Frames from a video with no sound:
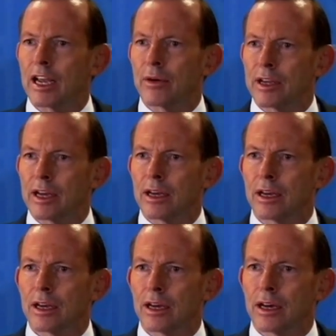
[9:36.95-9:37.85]
area
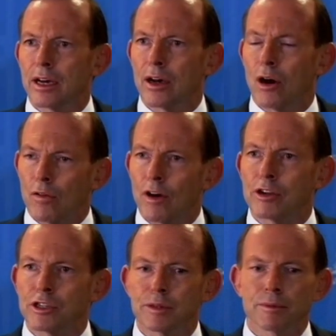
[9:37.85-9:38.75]
of
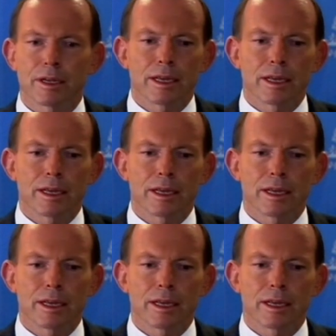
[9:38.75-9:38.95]
ocean,